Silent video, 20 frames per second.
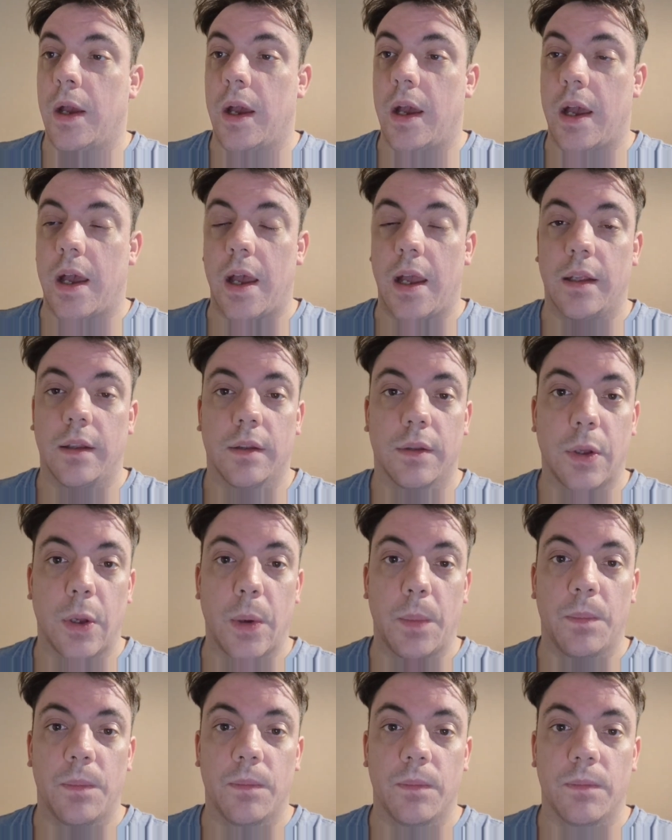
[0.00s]
And
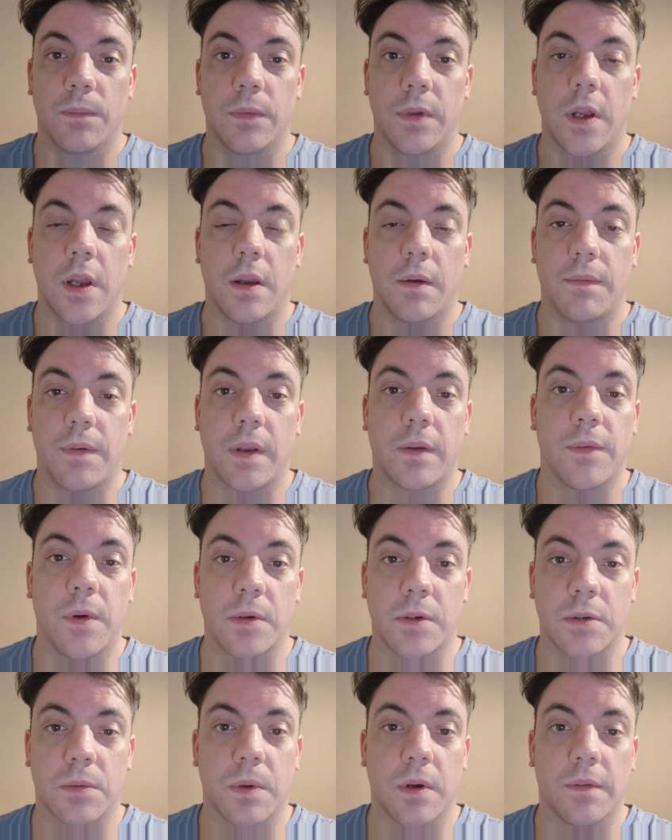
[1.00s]
yeah, thank you very
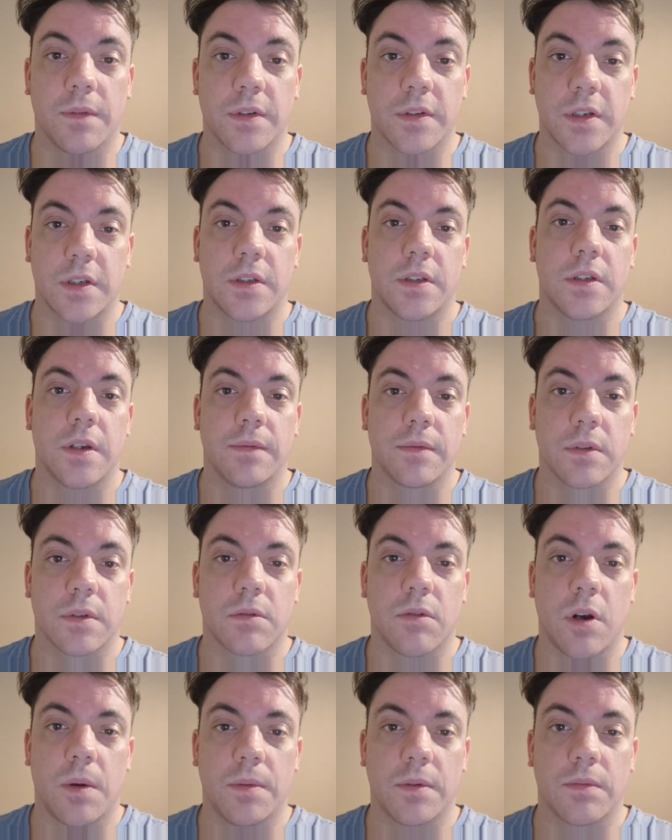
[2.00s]
much as well for 67
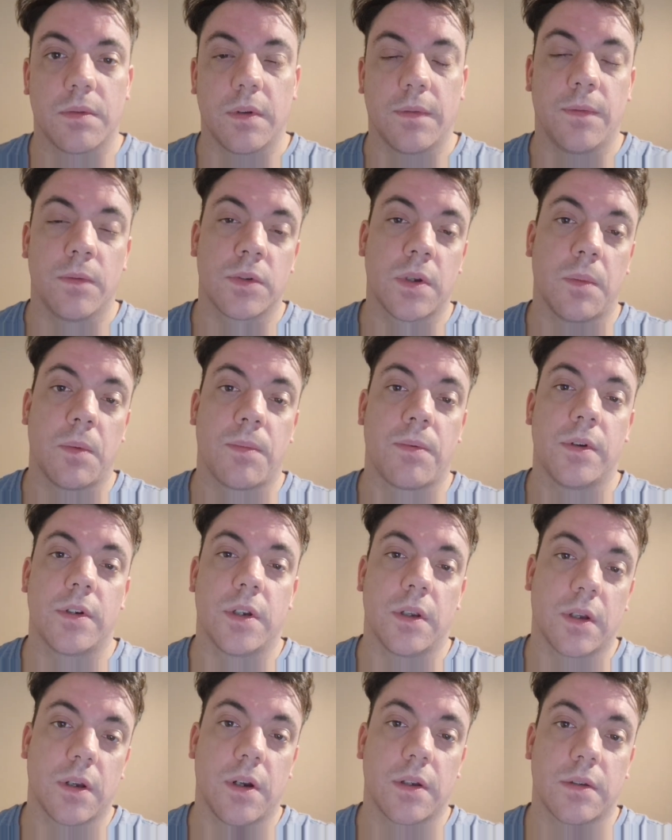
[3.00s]
subscribers. Really full time, I
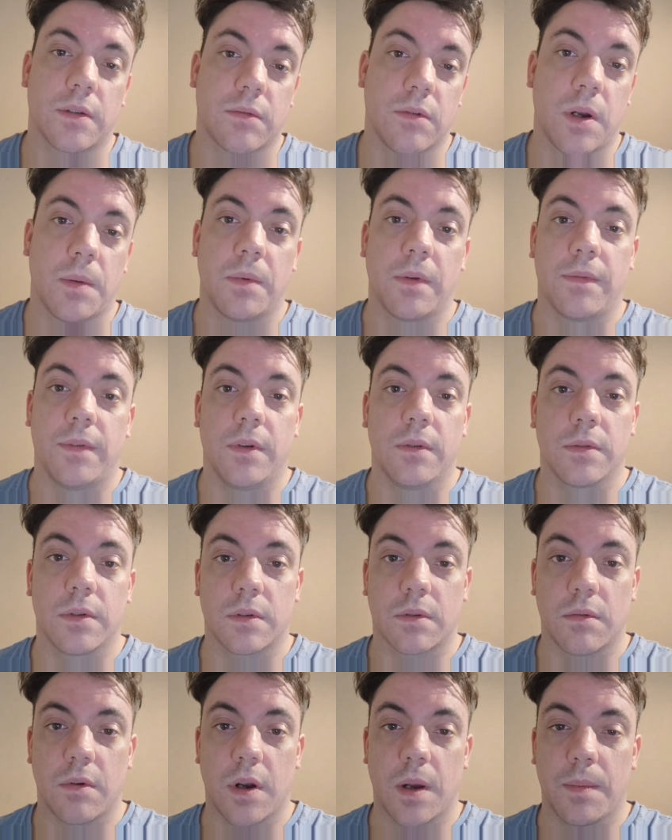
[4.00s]
appreciate you guys subscribing. If you're new,
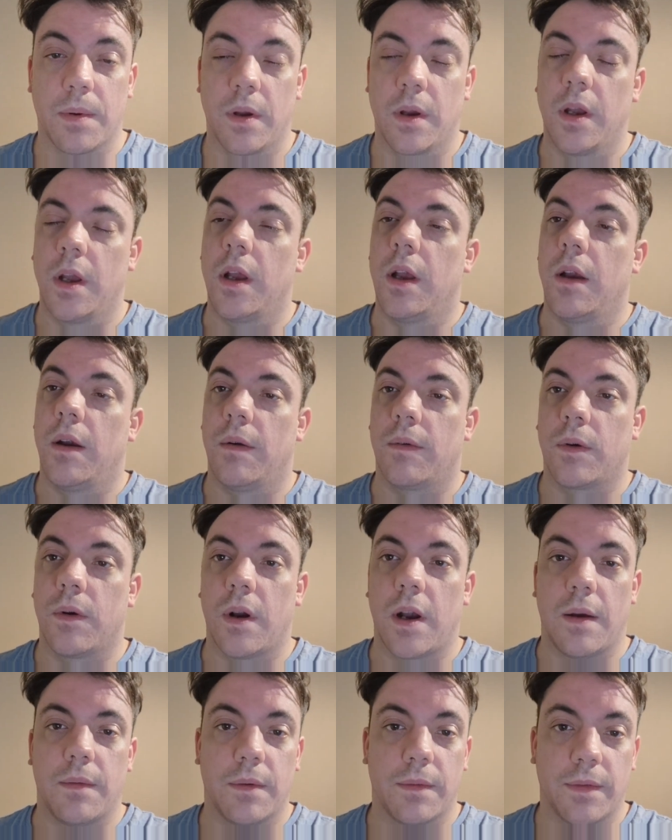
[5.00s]
subscribe. I've
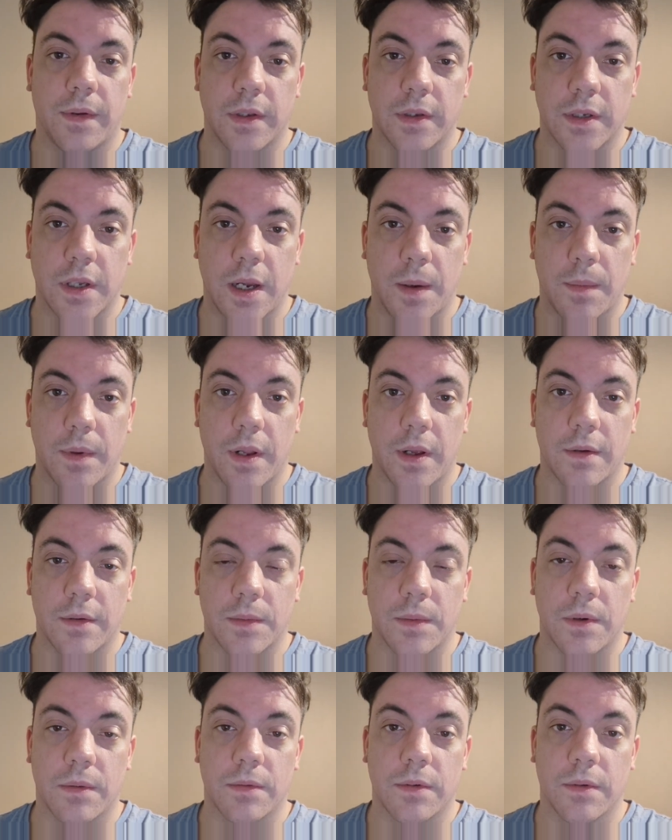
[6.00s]
got other things coming out
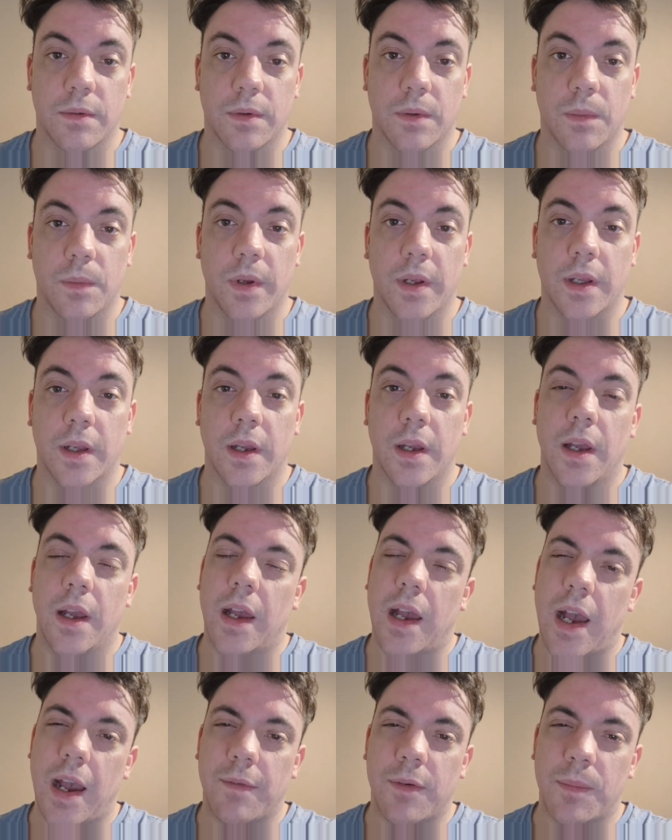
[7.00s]
as well during the week.
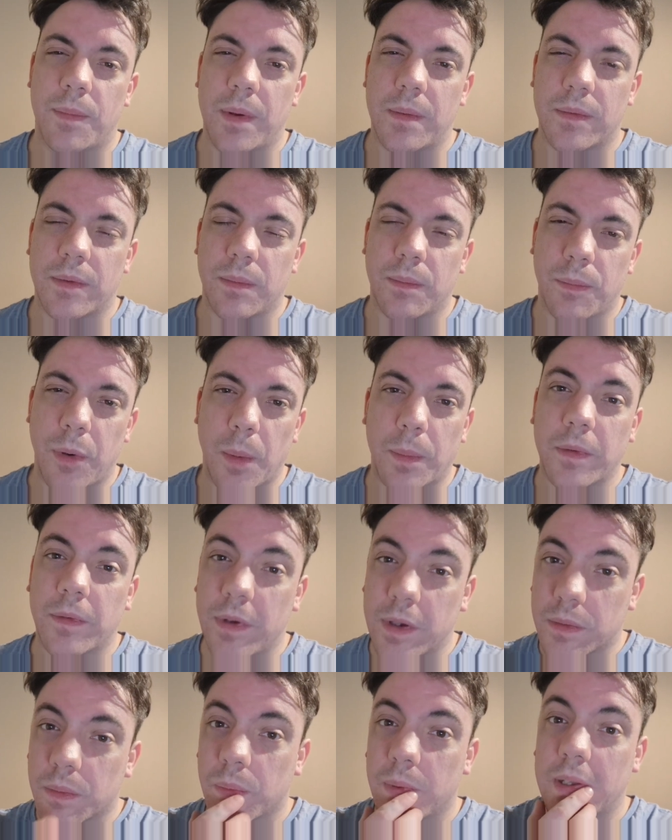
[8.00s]
Other bits and bobs
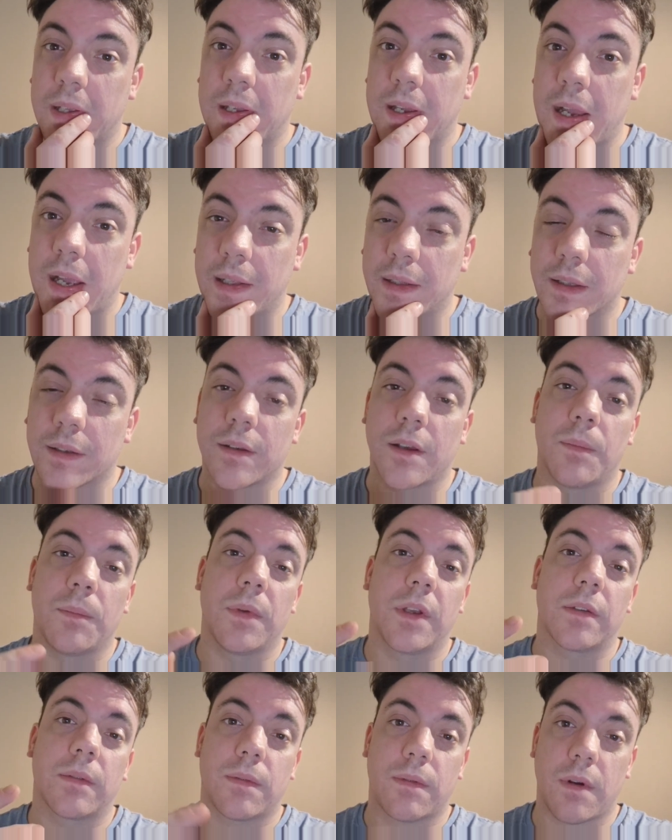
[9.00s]
this weekend because I
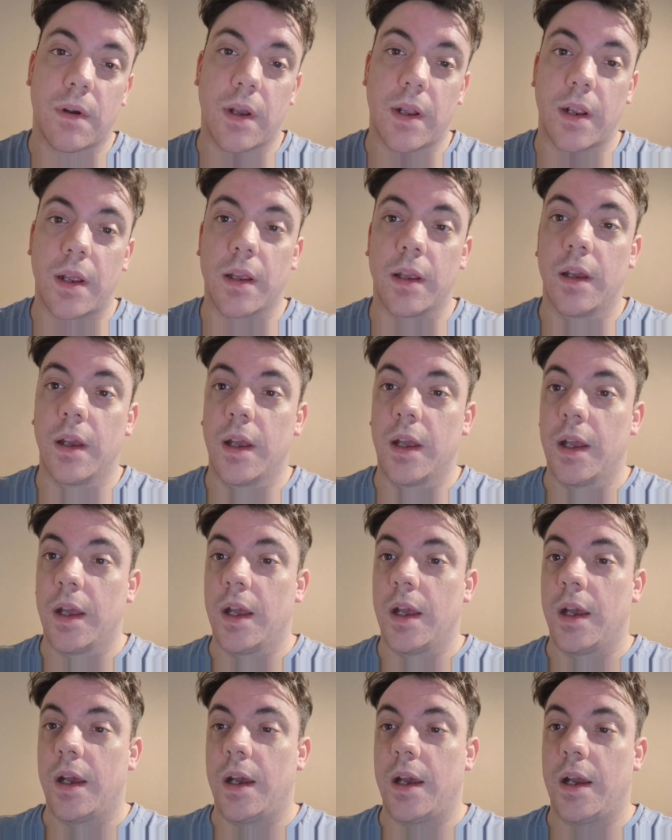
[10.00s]
missed Friday.
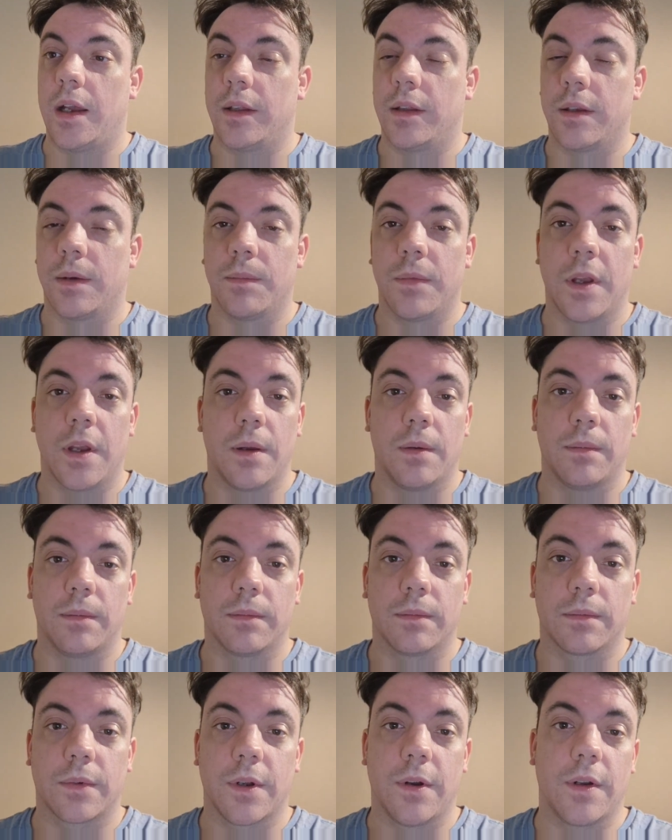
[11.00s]
And yeah,
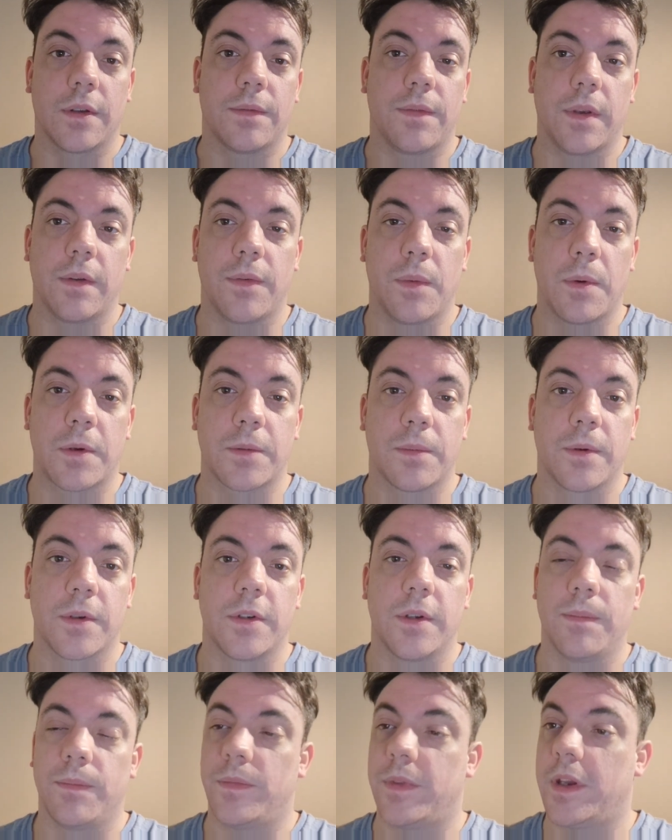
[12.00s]
guys, thank you very much for
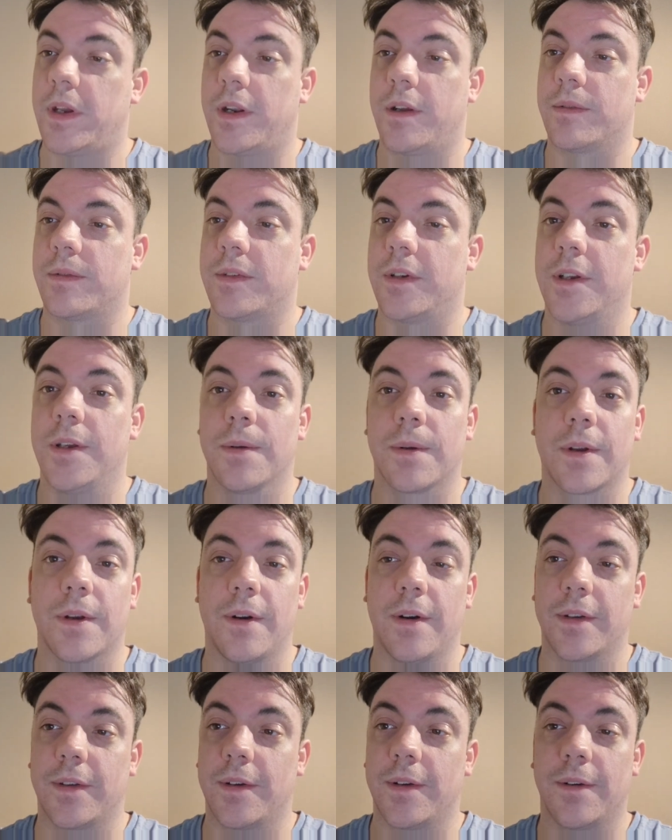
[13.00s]
watching, and I'll see you
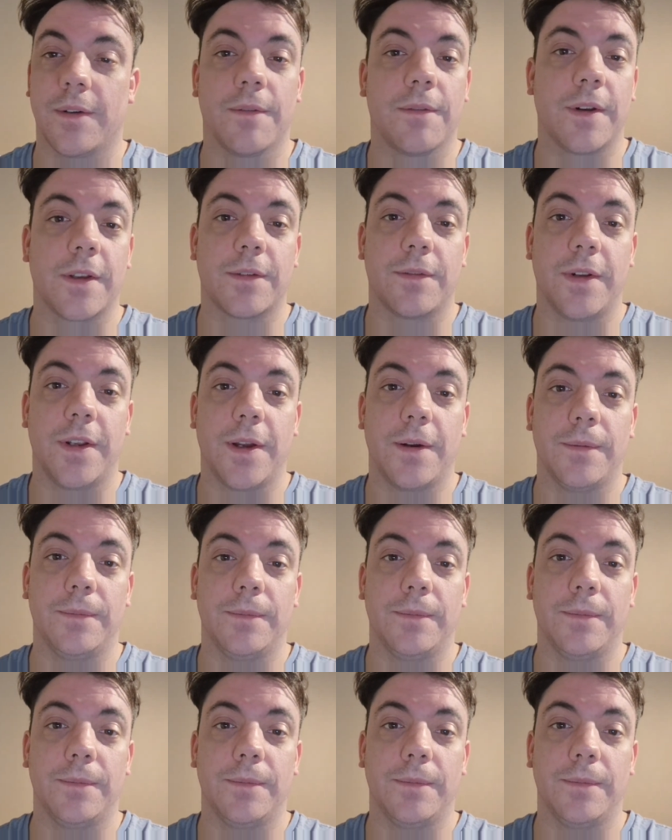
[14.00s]
guys on the next video.